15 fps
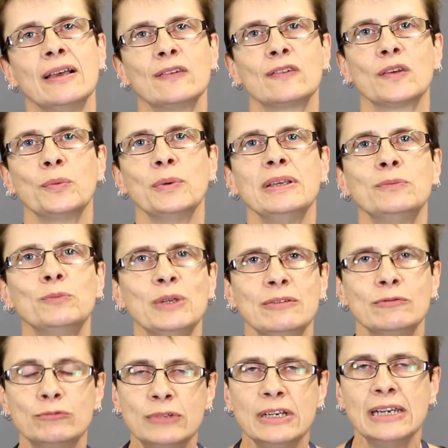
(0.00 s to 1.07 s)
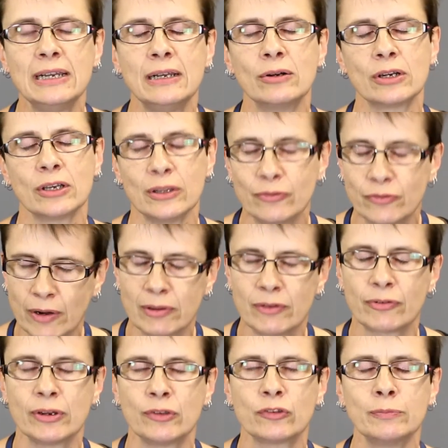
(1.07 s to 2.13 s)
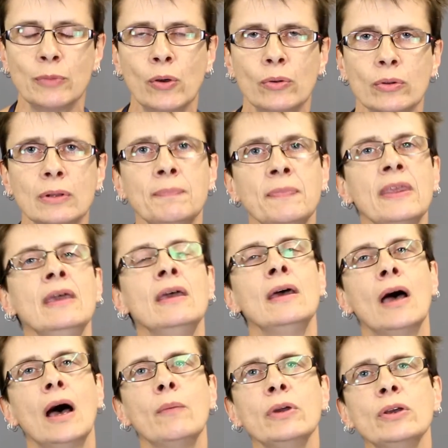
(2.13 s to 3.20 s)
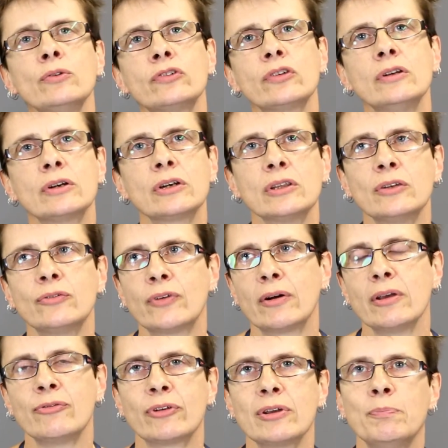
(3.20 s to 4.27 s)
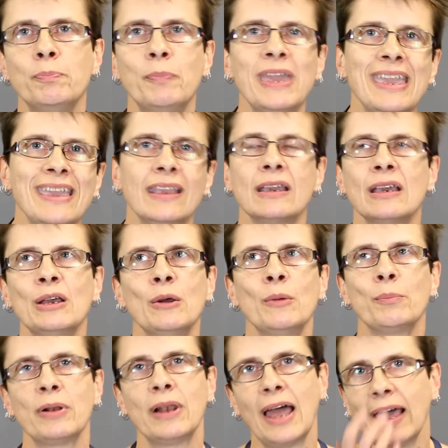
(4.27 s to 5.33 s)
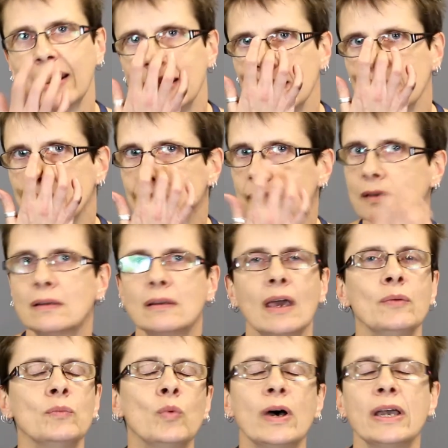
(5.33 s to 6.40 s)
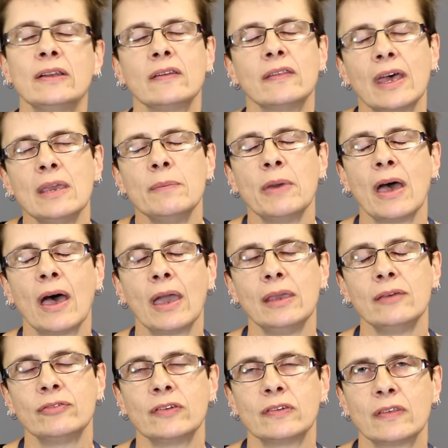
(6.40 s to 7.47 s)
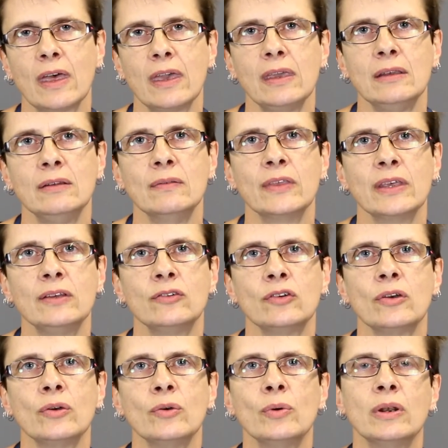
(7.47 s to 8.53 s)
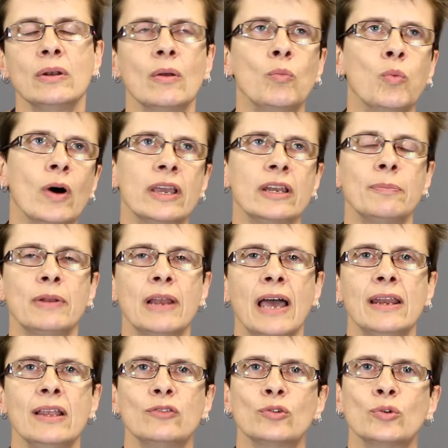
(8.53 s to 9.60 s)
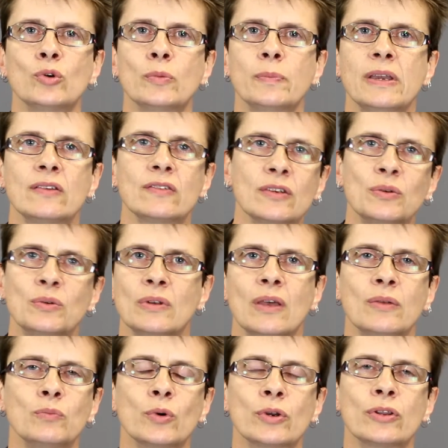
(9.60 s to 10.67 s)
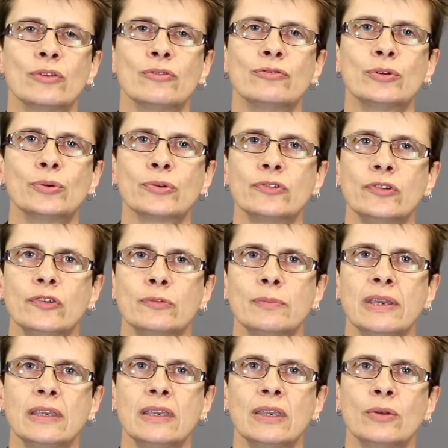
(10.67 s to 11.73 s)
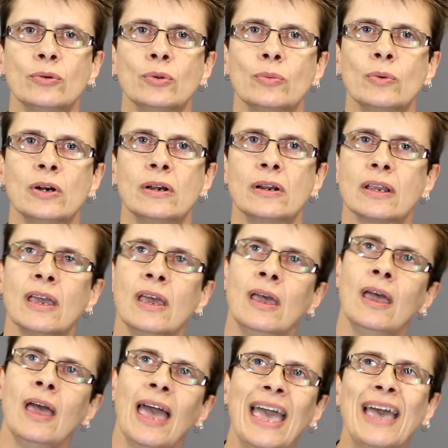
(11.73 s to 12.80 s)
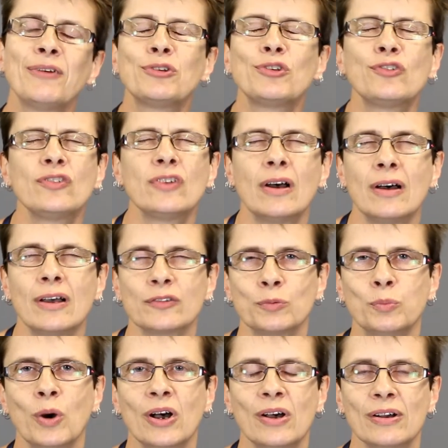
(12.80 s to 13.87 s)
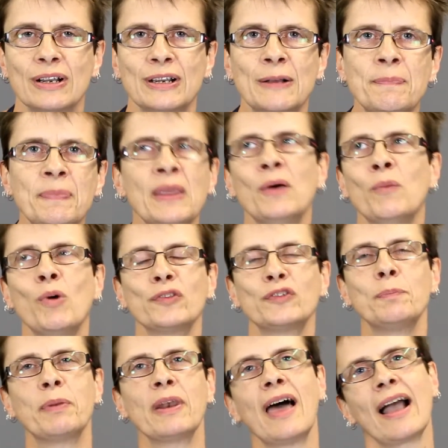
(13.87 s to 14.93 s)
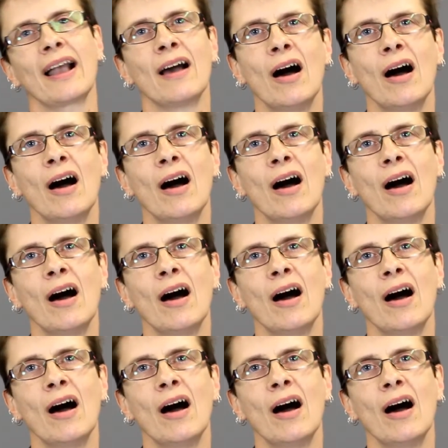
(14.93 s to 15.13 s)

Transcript: So we really look at the very, very small, and we also look at the very, very big planets and why do they behave as they do, and why do planets orbit, and what are the forces making it all work? How do stars work? What's a black